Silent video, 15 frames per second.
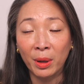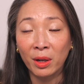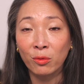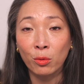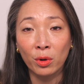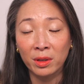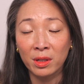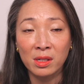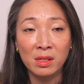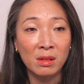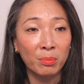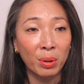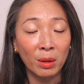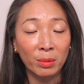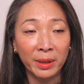I've worn this
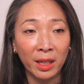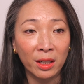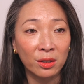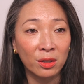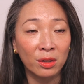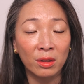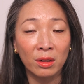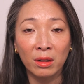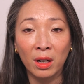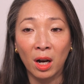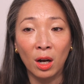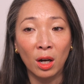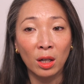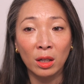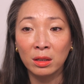probably under
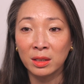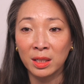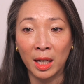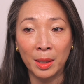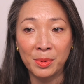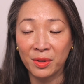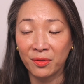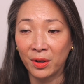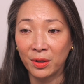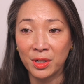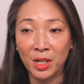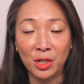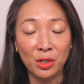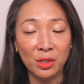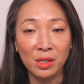all types of
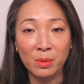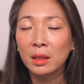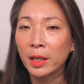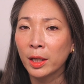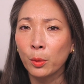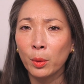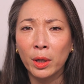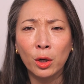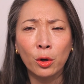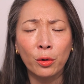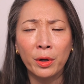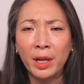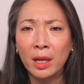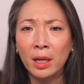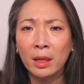foundations. Liquid,
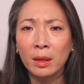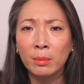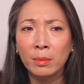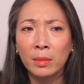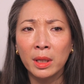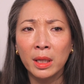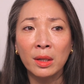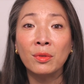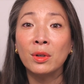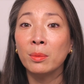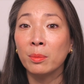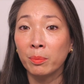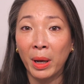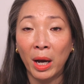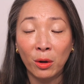cream,
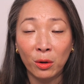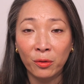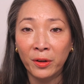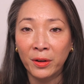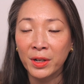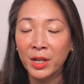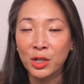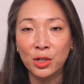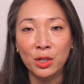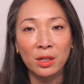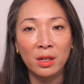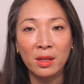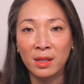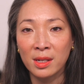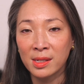even powder
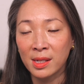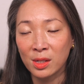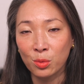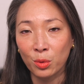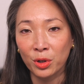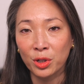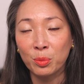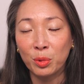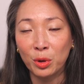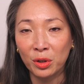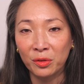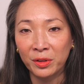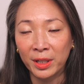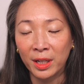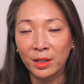foundation, this has worked
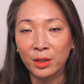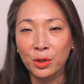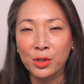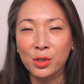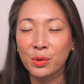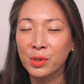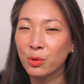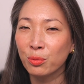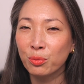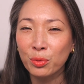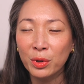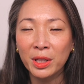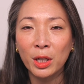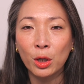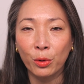beautifully under, so it's a
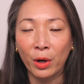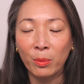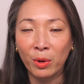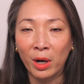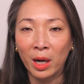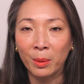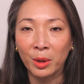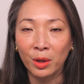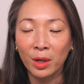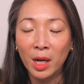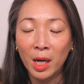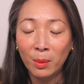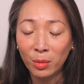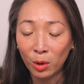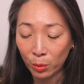really great primer.
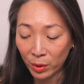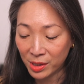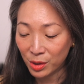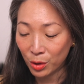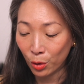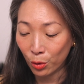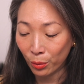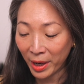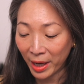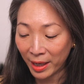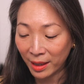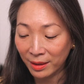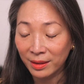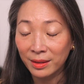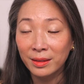But what's
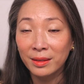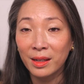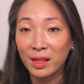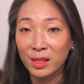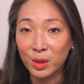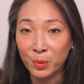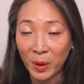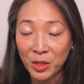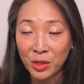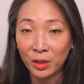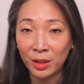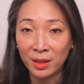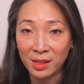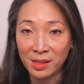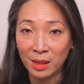great
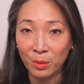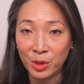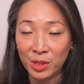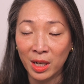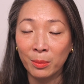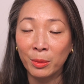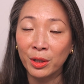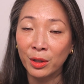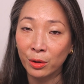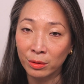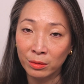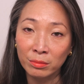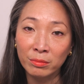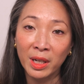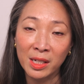especially in the summertime,
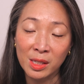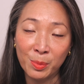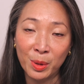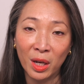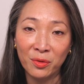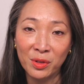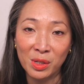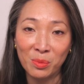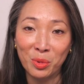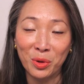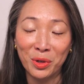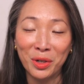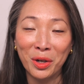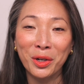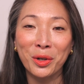although SPF is
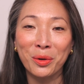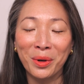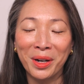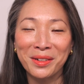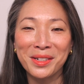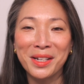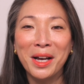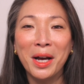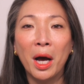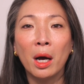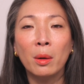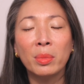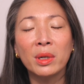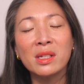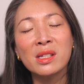important all year round,
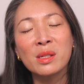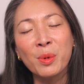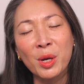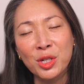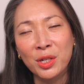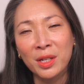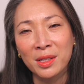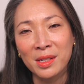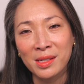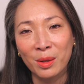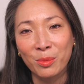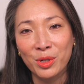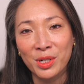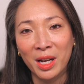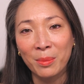um, but especially in the
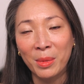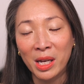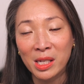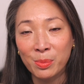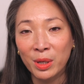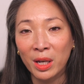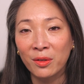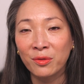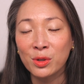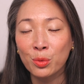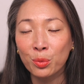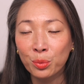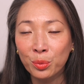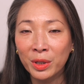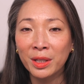summertime, SPF is
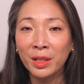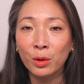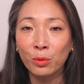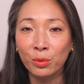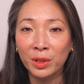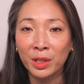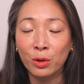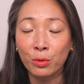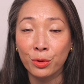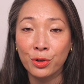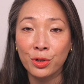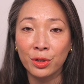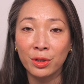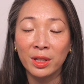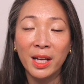really, really
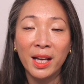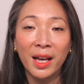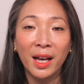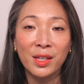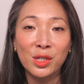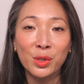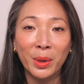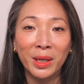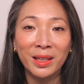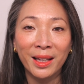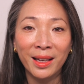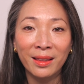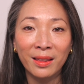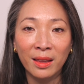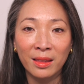crucial. And so I
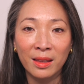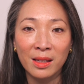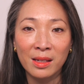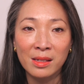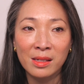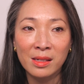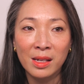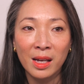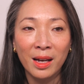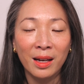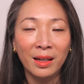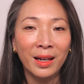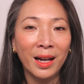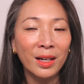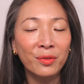like that this
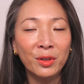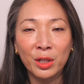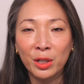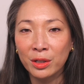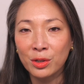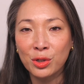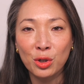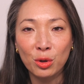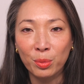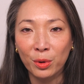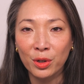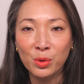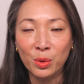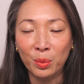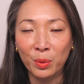kind of kills two
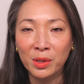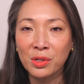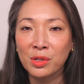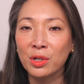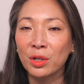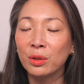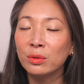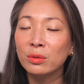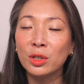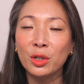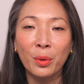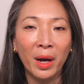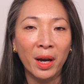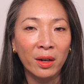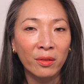birds with one stone.
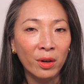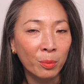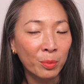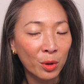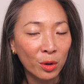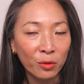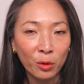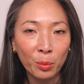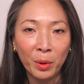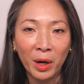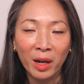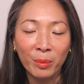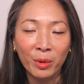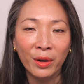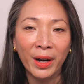You have a beautiful
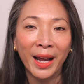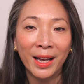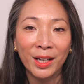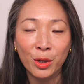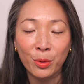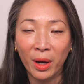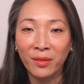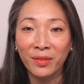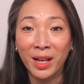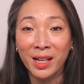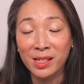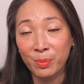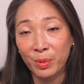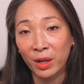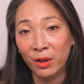primer and you have
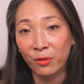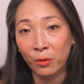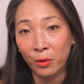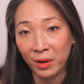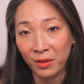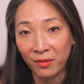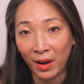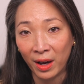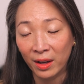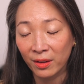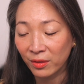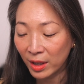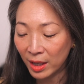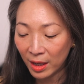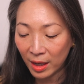SPF
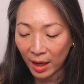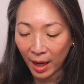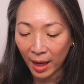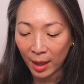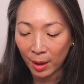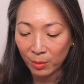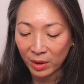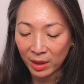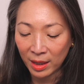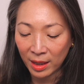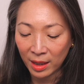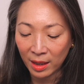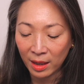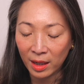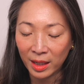45. Um,
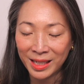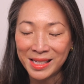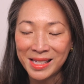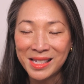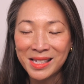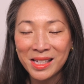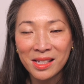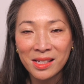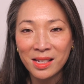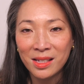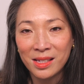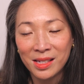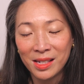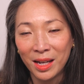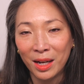the
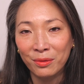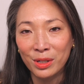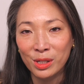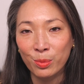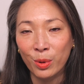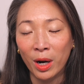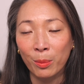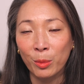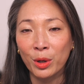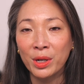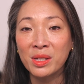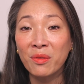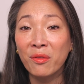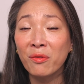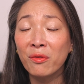consistency of this primer
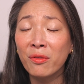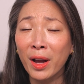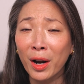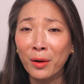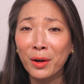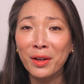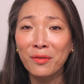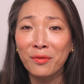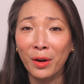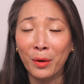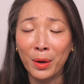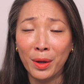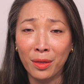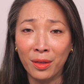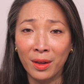is very,
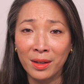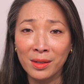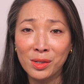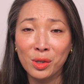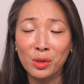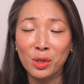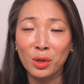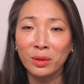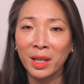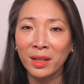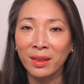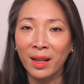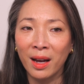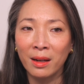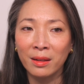very thin, so don't
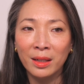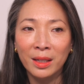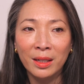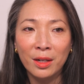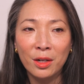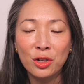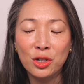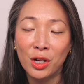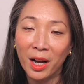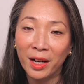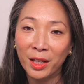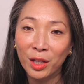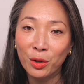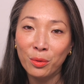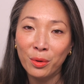let that
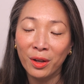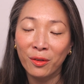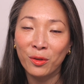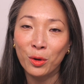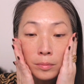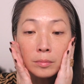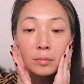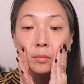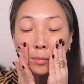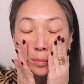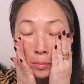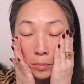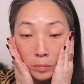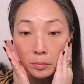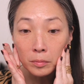shock you if you've
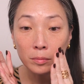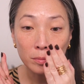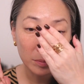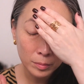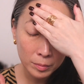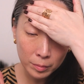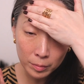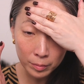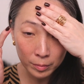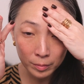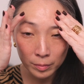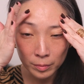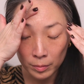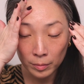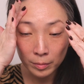you know never used this
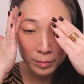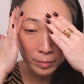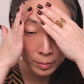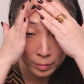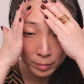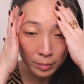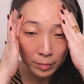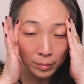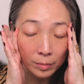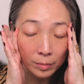product before.